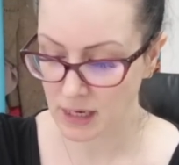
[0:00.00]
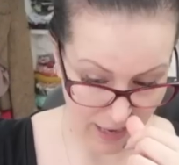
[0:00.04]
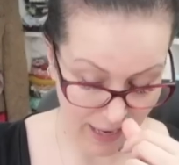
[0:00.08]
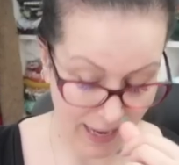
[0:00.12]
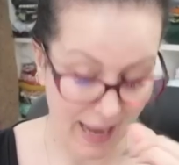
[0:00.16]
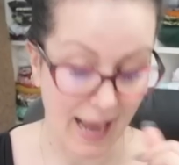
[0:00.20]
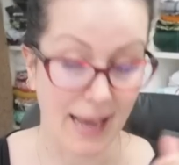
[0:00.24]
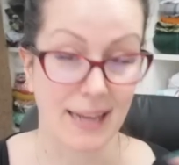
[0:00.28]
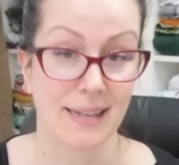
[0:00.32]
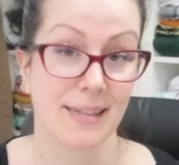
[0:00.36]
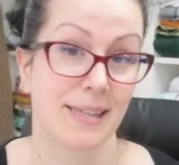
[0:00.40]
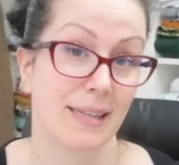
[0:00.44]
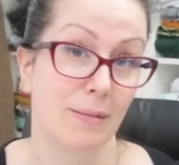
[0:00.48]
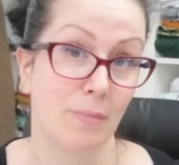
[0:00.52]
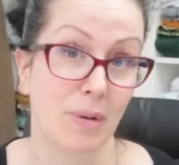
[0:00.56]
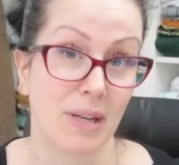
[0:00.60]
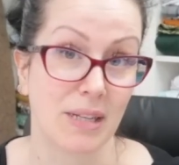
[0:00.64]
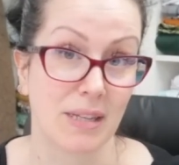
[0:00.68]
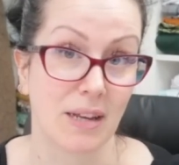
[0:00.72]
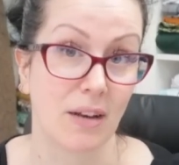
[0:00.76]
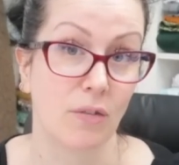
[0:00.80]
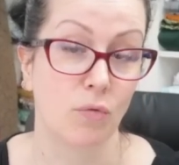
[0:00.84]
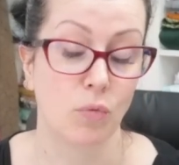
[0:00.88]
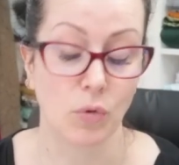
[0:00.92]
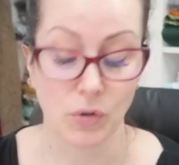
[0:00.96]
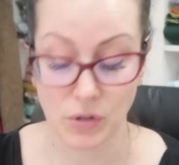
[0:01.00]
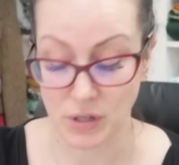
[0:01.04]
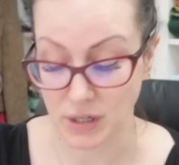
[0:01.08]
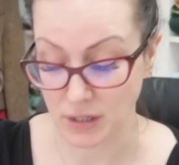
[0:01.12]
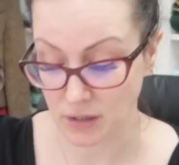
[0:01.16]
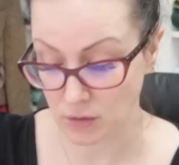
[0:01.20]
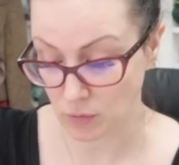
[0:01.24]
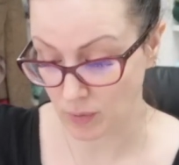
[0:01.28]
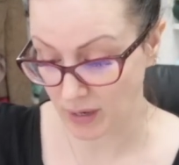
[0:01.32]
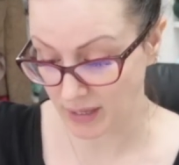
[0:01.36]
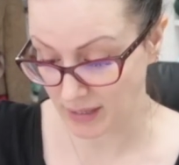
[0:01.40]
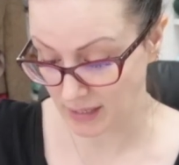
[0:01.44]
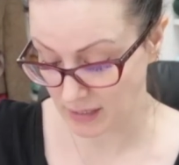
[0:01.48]
I can see myself wanting
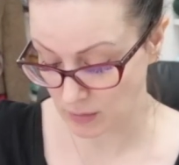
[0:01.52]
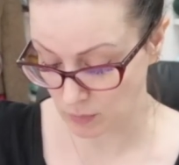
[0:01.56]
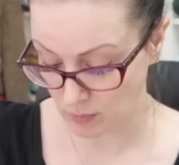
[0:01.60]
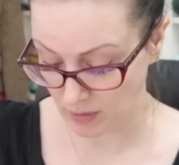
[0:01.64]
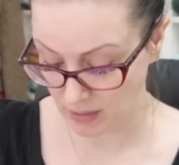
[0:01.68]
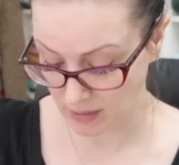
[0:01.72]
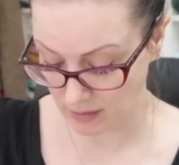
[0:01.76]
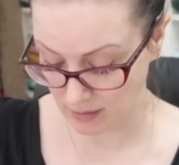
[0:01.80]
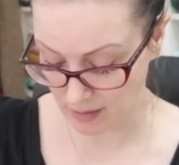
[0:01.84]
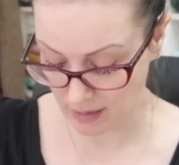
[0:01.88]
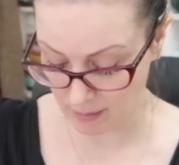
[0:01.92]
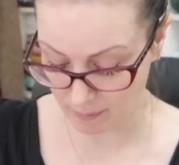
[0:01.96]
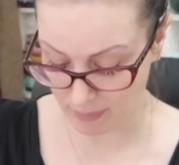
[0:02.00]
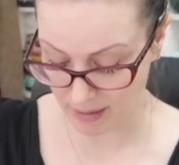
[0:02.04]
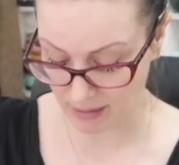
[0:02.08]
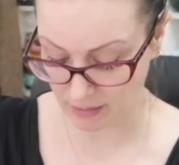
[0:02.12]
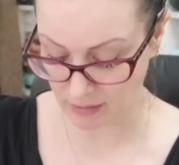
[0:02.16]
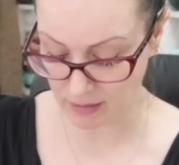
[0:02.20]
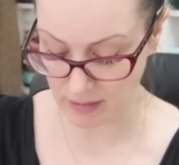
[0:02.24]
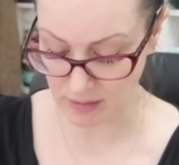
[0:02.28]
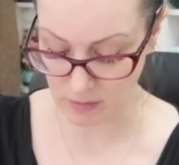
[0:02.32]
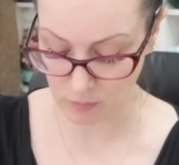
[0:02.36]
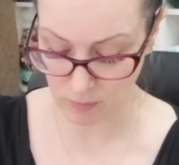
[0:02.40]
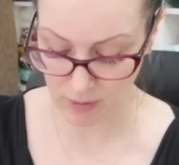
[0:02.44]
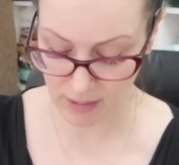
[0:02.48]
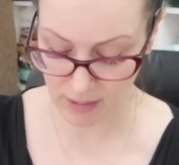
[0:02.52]
to wear this with a belt as